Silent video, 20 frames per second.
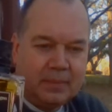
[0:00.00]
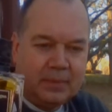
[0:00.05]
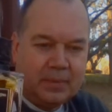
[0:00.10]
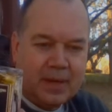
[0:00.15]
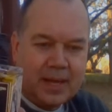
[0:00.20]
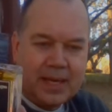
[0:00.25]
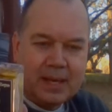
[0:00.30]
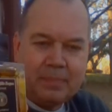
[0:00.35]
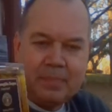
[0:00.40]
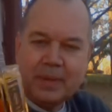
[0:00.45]

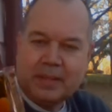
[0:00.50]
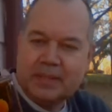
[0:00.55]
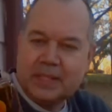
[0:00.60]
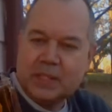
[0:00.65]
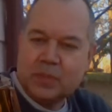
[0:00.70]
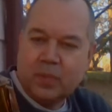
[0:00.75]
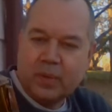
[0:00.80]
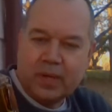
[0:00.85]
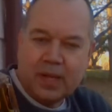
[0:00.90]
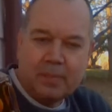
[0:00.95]
Glad I picked
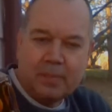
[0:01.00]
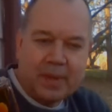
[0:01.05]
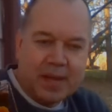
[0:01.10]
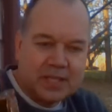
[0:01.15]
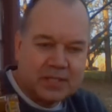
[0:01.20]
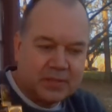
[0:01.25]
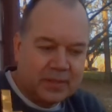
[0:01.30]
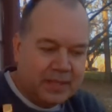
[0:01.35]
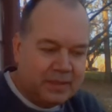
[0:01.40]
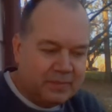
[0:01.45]
this one up,
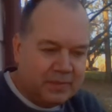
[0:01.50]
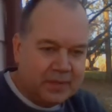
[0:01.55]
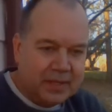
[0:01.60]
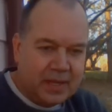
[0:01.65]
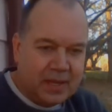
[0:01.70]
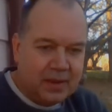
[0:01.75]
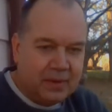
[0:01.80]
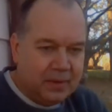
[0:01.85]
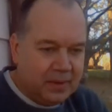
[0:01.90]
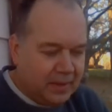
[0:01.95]
actually, even
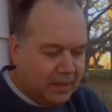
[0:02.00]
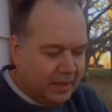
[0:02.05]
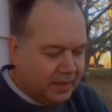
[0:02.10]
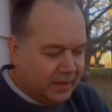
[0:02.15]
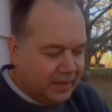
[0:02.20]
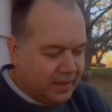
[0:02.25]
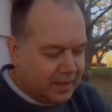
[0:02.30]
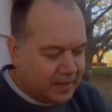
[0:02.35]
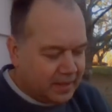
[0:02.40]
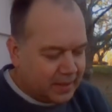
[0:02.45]
though
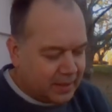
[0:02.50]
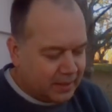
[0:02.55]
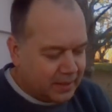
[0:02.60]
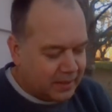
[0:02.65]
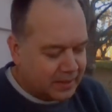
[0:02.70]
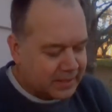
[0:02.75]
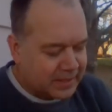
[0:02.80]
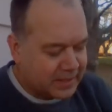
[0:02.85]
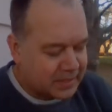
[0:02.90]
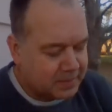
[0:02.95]
you know,
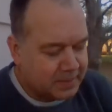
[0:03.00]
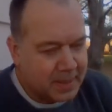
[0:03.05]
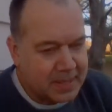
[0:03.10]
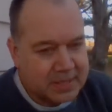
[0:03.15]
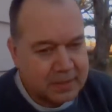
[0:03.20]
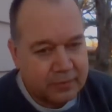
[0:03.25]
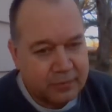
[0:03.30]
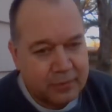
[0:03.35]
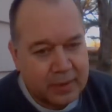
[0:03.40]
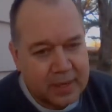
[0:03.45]
it's an
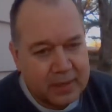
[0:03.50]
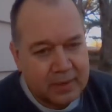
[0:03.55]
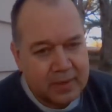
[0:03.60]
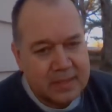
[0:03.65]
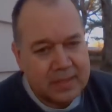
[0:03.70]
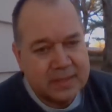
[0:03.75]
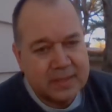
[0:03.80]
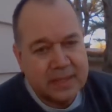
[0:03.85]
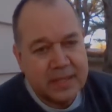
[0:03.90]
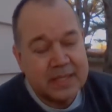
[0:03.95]
expensive
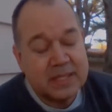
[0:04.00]
fragrance.